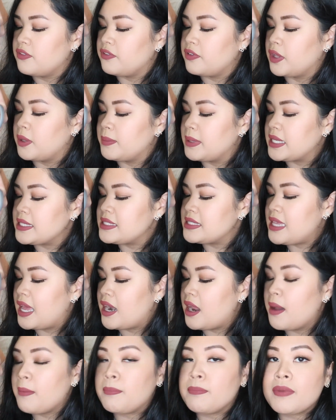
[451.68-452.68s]
filming
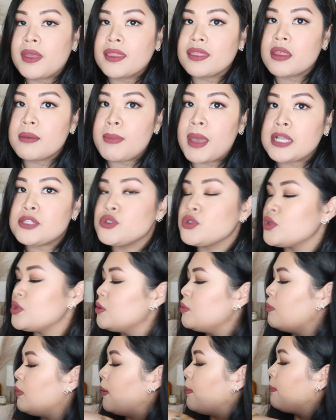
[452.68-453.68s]
setup in the
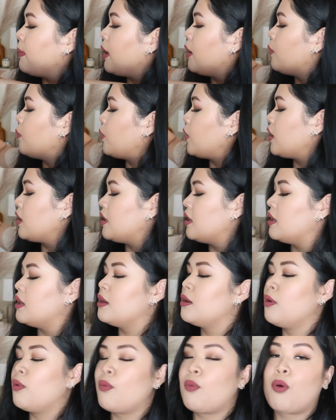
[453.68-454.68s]
bedroom, but we're
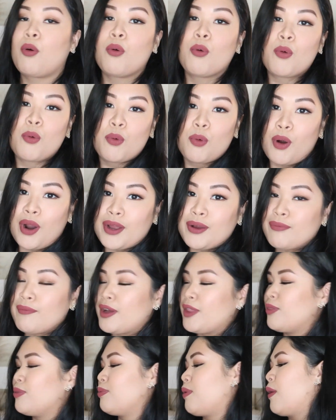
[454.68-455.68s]
gonna work
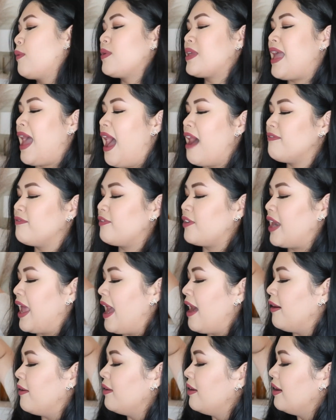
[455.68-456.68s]
with what we have for
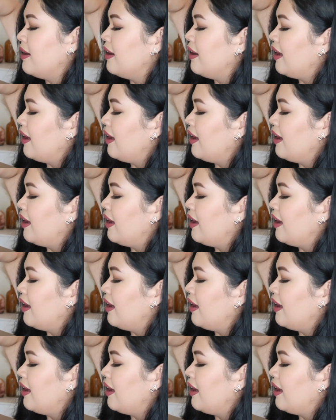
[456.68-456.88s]
now.